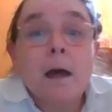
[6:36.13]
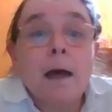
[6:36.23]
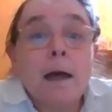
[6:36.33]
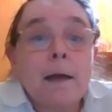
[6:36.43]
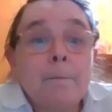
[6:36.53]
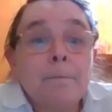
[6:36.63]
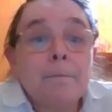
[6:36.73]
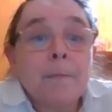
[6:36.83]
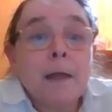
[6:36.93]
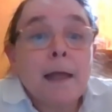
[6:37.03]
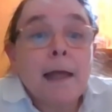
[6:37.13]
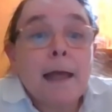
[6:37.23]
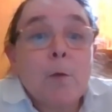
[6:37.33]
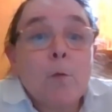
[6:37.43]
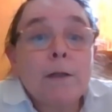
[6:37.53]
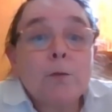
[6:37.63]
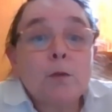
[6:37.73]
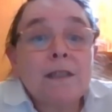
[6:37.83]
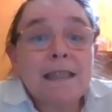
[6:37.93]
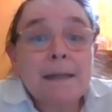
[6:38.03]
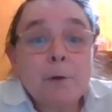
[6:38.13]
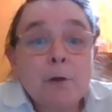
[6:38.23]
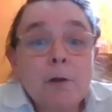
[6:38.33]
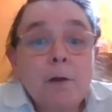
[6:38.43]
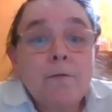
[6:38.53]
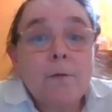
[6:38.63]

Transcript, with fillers: um, which would simmer